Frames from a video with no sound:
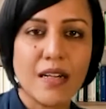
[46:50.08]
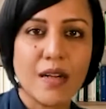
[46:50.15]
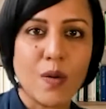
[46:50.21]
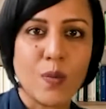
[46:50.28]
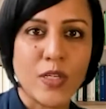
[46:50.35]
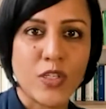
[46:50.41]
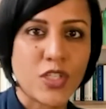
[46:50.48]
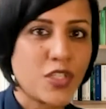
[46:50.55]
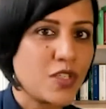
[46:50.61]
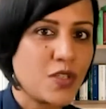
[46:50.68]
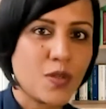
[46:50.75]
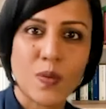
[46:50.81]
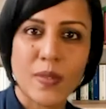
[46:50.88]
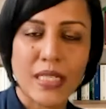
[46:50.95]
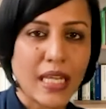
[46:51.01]
which is to
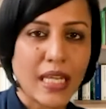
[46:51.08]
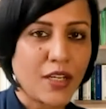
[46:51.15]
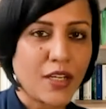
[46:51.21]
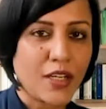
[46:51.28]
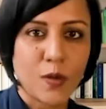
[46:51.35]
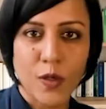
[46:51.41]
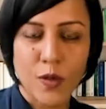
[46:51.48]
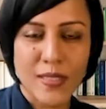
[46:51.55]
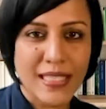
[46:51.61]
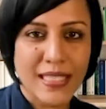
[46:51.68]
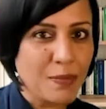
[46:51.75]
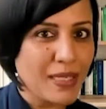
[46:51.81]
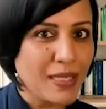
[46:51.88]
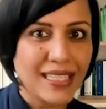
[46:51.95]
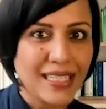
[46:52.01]
do with your
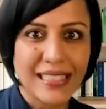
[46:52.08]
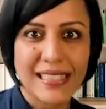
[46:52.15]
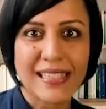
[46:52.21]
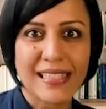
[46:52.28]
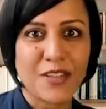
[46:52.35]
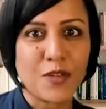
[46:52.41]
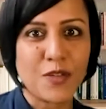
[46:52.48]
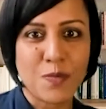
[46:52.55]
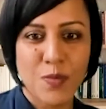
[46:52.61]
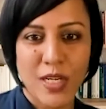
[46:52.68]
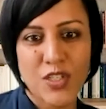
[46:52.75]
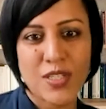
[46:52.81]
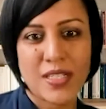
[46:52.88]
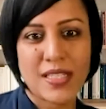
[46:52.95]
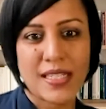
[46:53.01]
CPAs and your
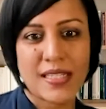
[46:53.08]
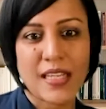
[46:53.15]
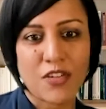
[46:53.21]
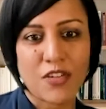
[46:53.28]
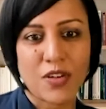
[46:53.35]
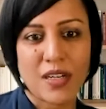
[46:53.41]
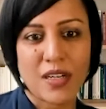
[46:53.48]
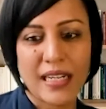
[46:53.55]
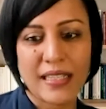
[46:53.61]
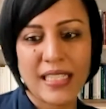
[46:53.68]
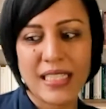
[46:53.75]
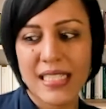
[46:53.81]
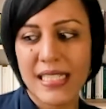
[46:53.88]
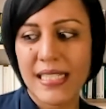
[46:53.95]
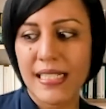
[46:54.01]
impressions, et cetera. I
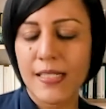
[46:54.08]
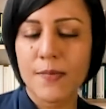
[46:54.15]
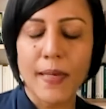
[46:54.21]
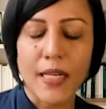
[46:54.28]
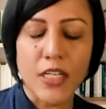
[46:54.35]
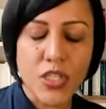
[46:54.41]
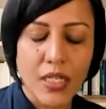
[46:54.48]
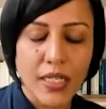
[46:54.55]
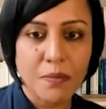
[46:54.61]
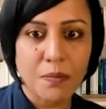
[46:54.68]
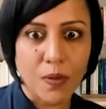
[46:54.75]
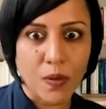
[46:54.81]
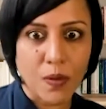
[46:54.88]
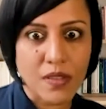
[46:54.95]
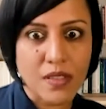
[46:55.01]
think this is especially
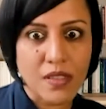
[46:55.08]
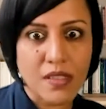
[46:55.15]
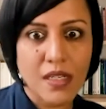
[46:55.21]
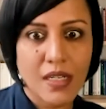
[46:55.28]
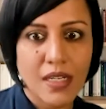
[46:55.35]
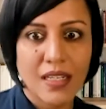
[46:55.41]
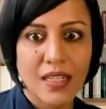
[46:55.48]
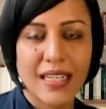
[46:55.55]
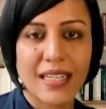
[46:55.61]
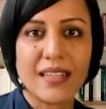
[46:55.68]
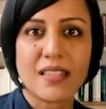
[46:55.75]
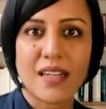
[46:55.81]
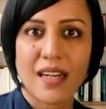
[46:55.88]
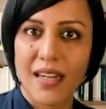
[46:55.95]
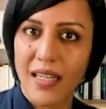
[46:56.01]
important in
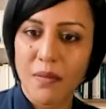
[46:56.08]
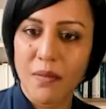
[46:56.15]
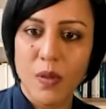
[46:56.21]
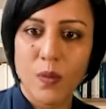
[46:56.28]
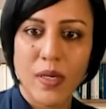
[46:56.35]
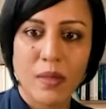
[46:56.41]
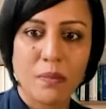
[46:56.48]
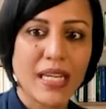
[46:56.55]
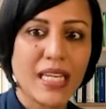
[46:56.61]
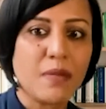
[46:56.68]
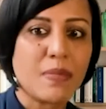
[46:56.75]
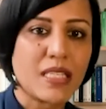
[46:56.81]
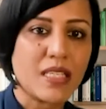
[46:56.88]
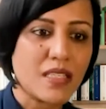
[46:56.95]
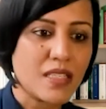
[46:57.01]
a time when many
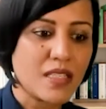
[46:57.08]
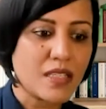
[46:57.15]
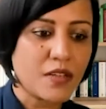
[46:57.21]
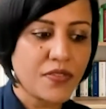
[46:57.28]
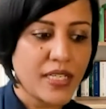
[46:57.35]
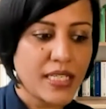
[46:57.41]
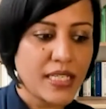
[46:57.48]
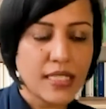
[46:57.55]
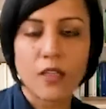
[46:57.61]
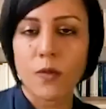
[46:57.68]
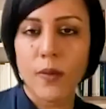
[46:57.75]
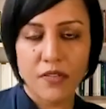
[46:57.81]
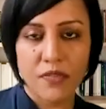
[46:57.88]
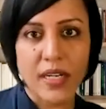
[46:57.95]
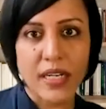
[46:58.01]
businesses are facing
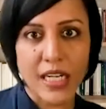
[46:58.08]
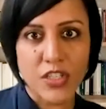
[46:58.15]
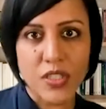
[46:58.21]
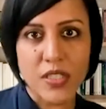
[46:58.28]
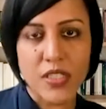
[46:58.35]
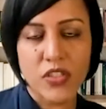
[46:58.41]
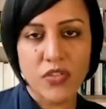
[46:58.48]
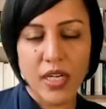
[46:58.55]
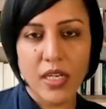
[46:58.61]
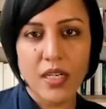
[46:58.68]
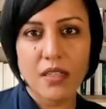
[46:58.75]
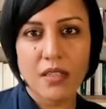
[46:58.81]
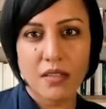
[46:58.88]
great financial strain.